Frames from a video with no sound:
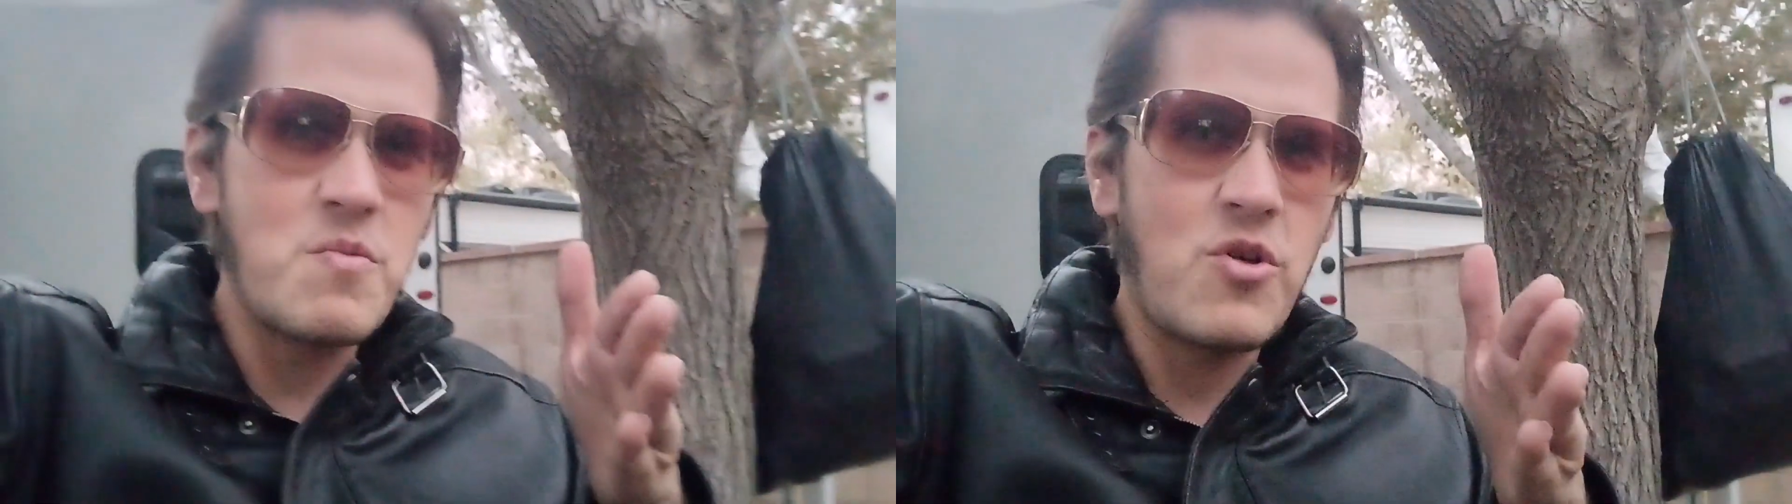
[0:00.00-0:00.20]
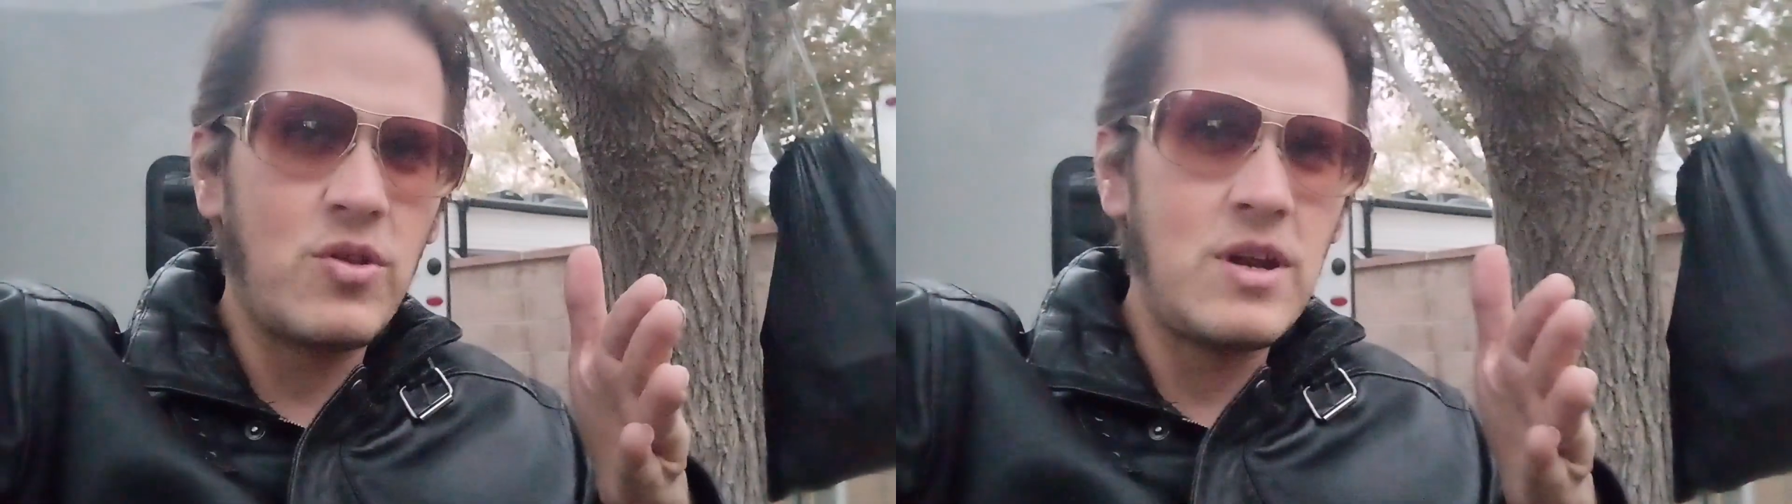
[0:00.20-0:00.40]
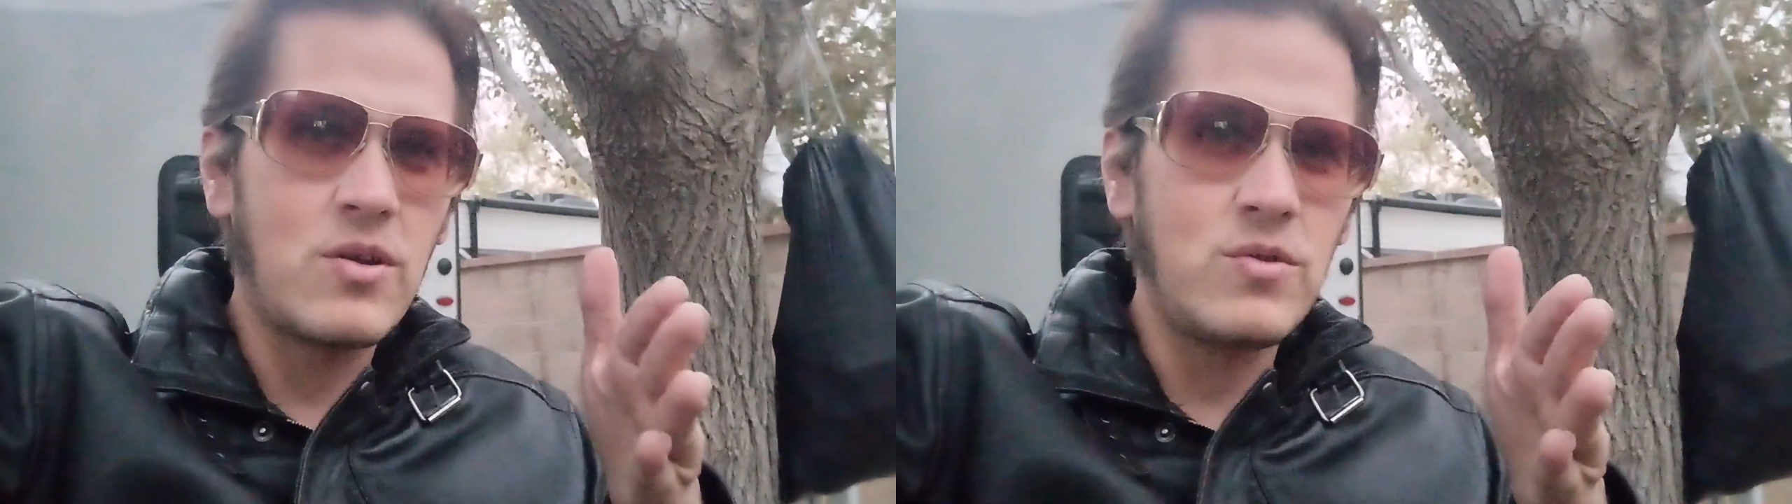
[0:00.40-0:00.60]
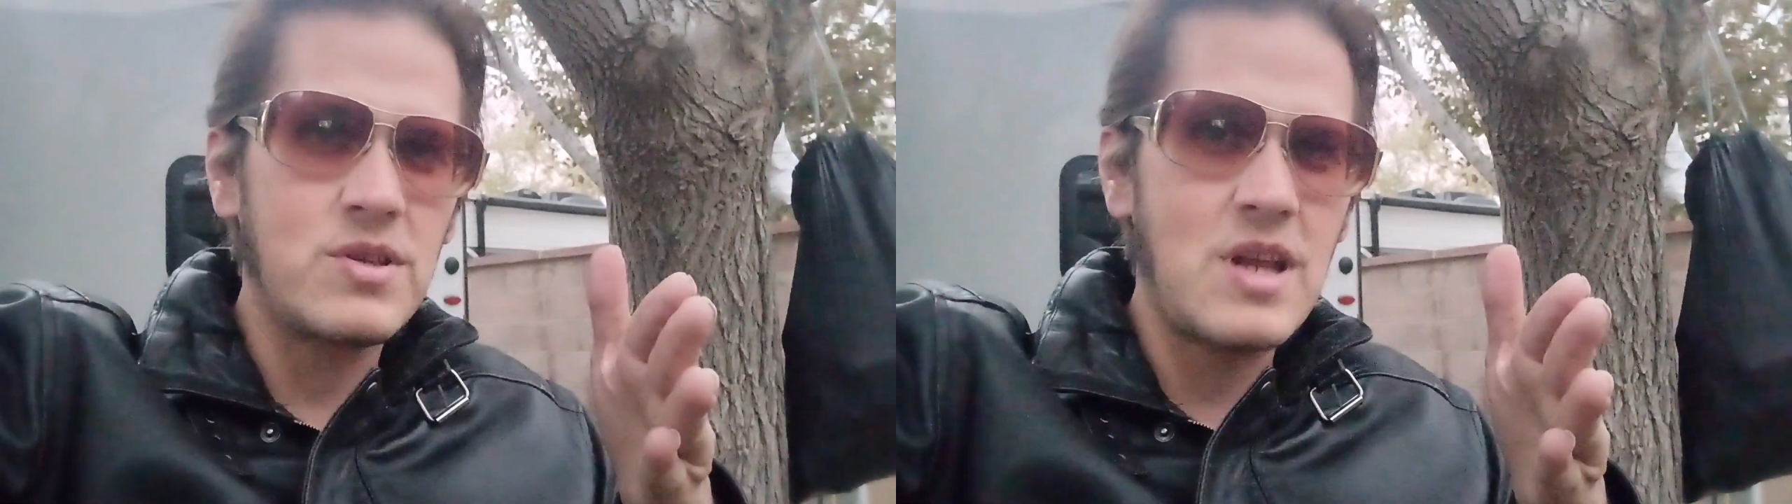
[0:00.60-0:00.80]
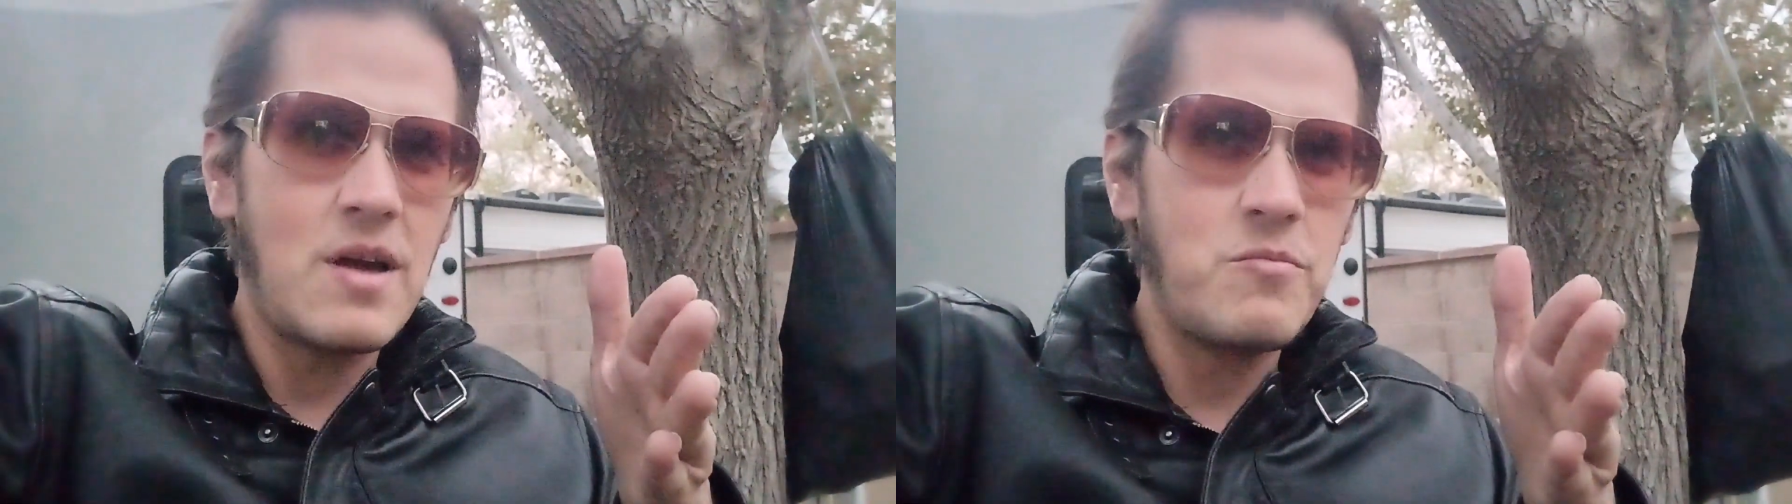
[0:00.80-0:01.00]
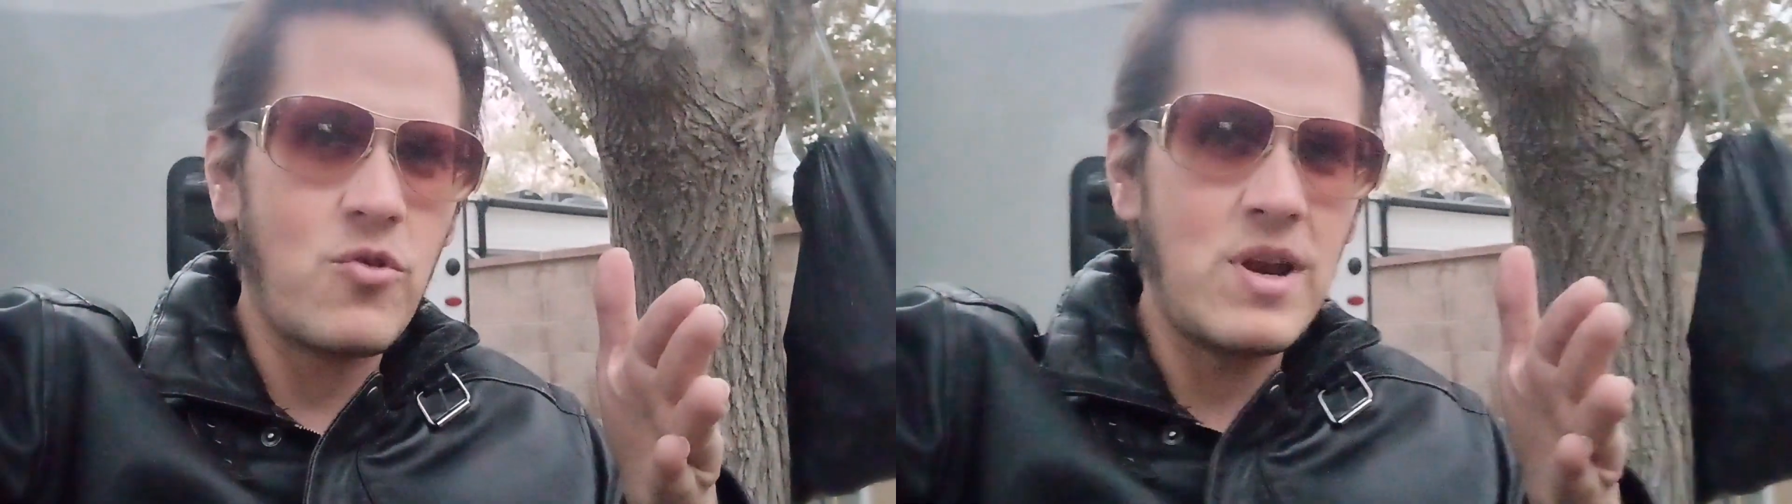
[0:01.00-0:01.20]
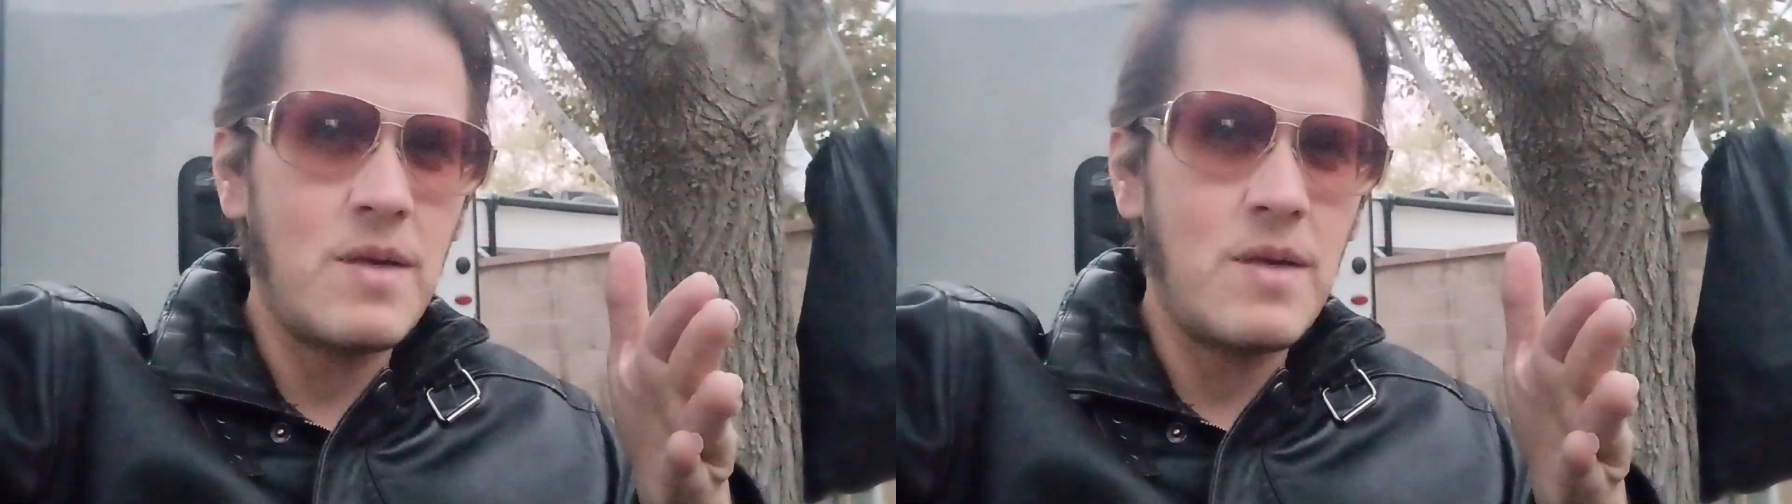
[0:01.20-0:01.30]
a political standpoint,